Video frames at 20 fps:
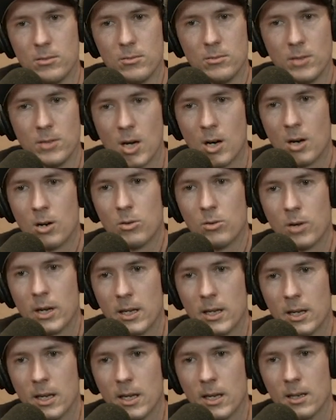no,
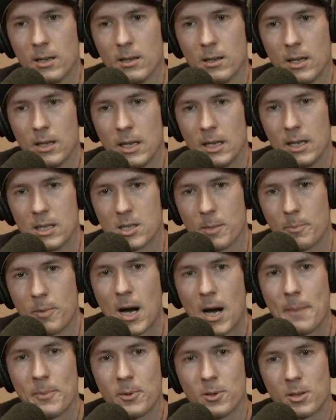and, and, and it's the
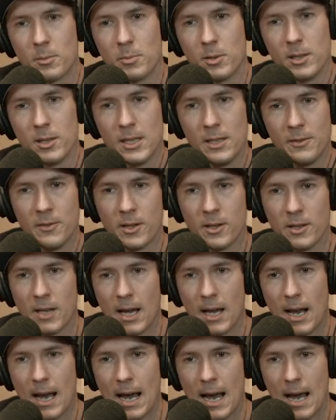popular belief here
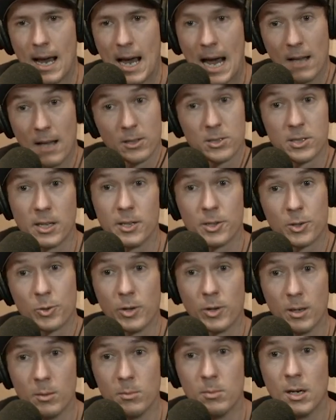that Alexander
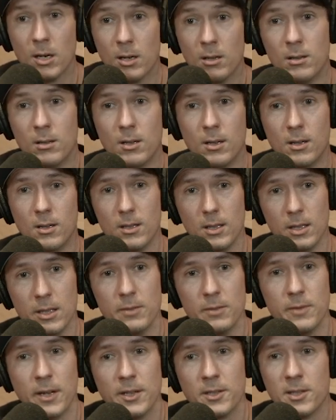Graham Bell
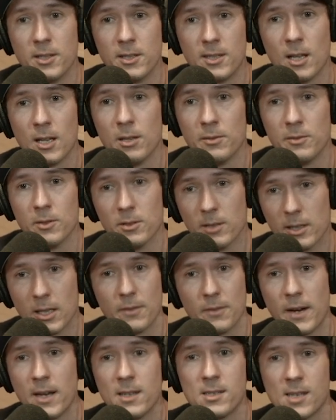invented the telephone. Like
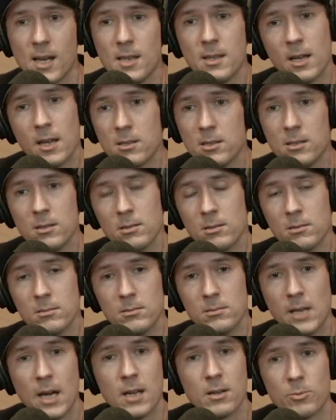if I say that to you,
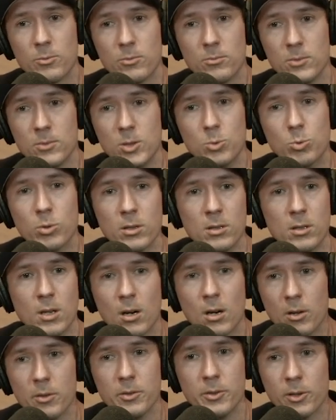that you wouldn't
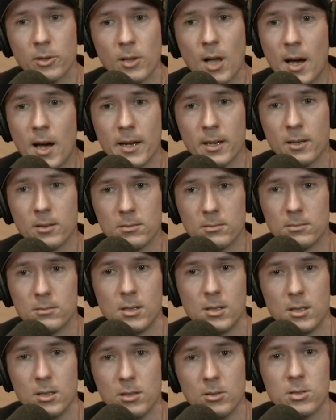go, you're lying.
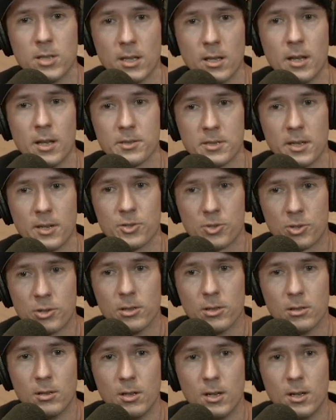You'd say that sounds true. Yeah, you